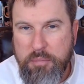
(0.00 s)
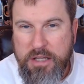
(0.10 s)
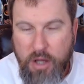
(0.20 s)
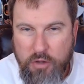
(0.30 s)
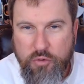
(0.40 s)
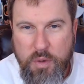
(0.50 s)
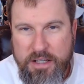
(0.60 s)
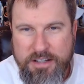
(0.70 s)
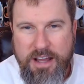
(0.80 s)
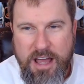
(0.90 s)
Because
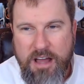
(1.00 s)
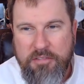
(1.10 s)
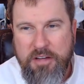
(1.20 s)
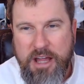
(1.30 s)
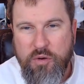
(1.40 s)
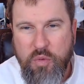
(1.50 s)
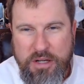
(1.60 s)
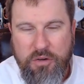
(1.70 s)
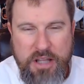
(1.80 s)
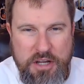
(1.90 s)
we didn't have a real